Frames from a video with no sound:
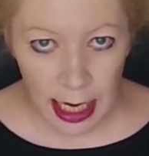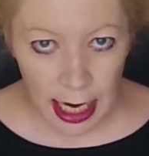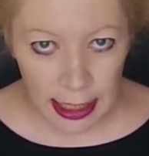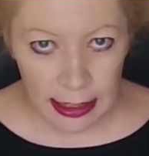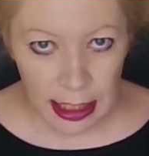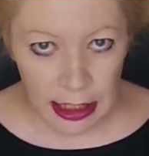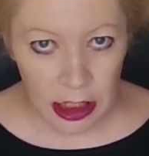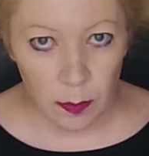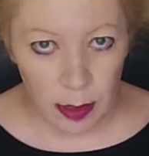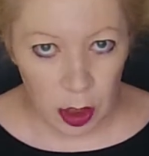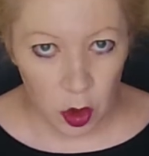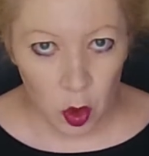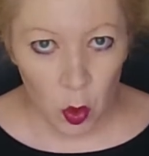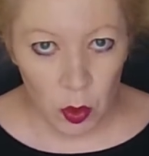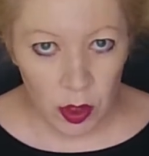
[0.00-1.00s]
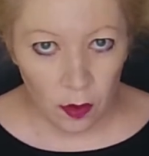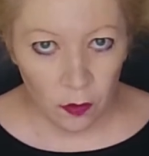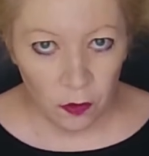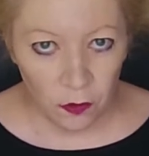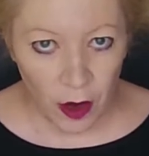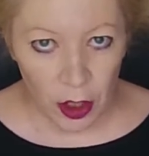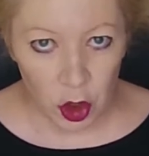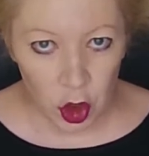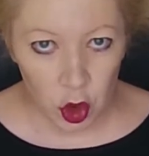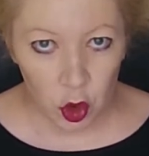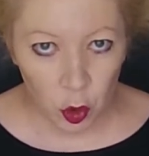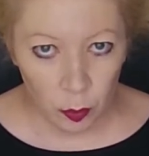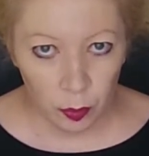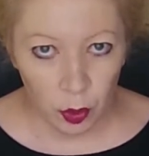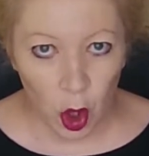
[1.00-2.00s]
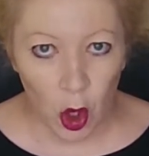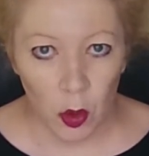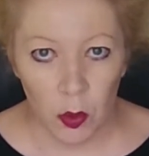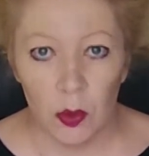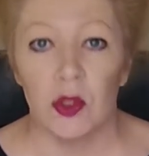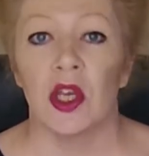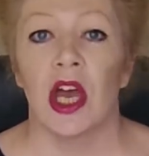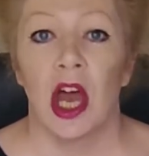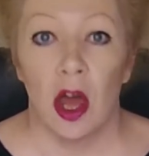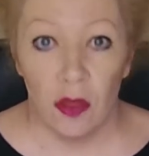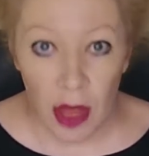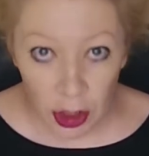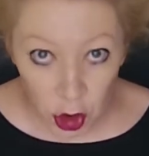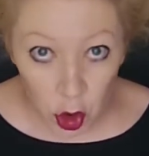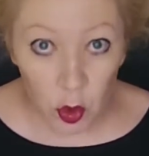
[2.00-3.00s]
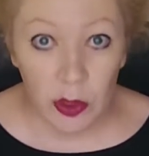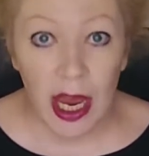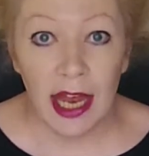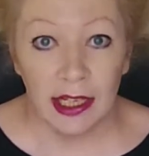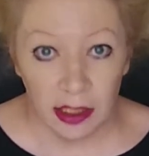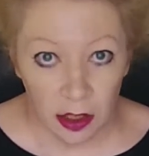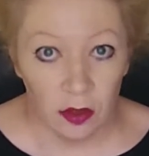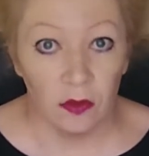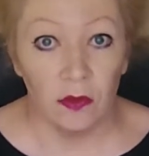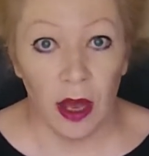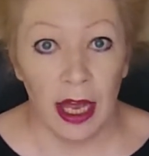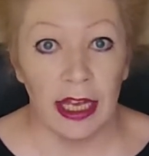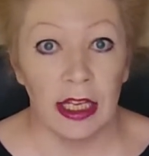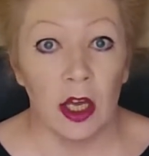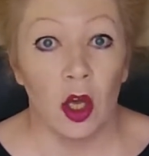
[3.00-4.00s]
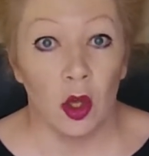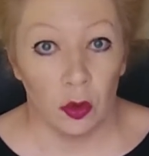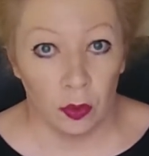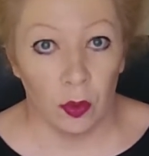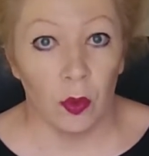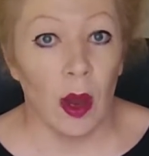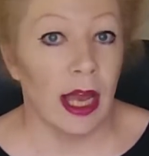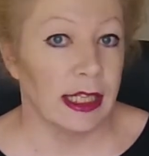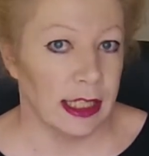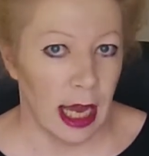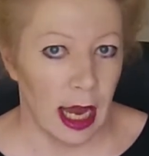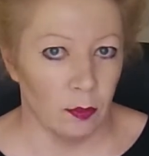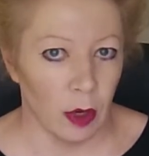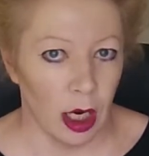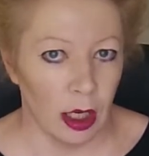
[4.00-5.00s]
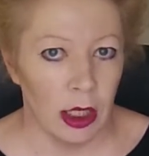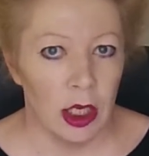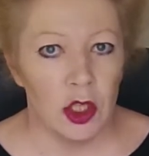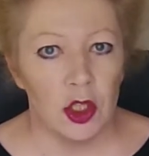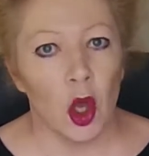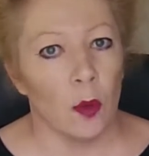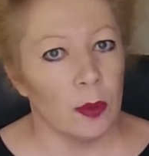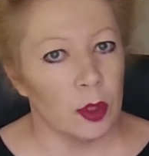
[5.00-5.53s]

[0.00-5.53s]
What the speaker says: it needs to be good functional prose that you can convey through a camera. So